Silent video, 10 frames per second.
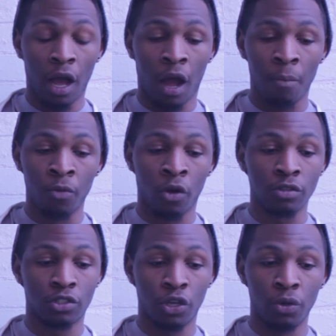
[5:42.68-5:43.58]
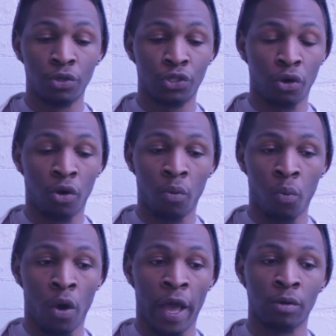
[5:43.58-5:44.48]
I'm not too sure
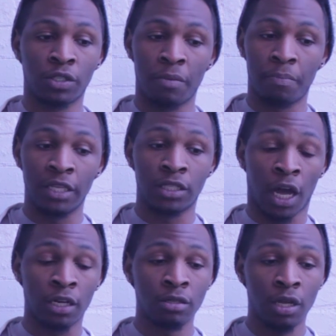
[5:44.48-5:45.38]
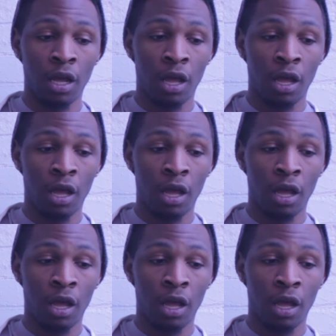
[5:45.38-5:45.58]
what else can be done